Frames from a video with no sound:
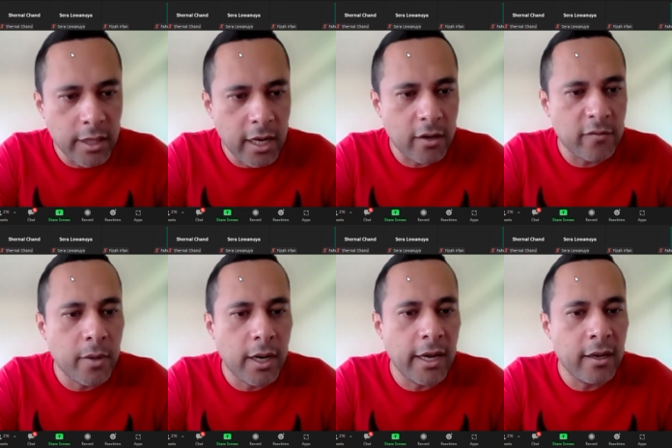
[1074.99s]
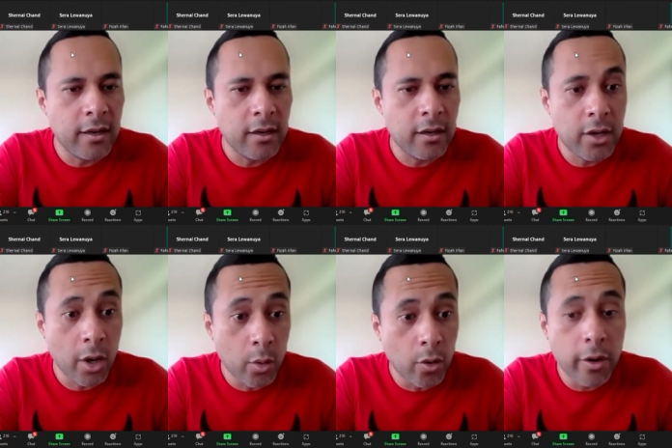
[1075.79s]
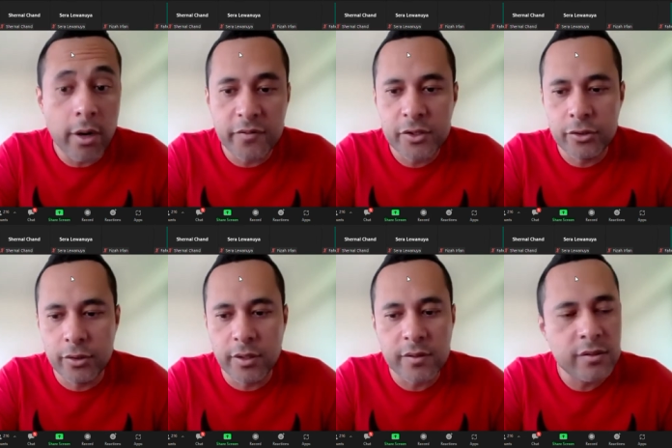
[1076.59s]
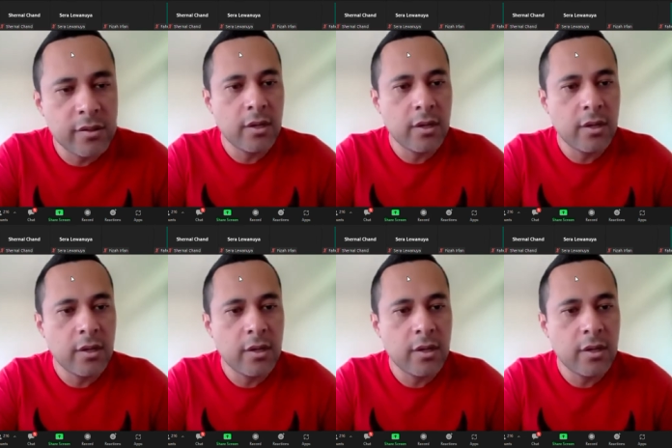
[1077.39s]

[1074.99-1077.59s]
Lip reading: out of my cohort of students.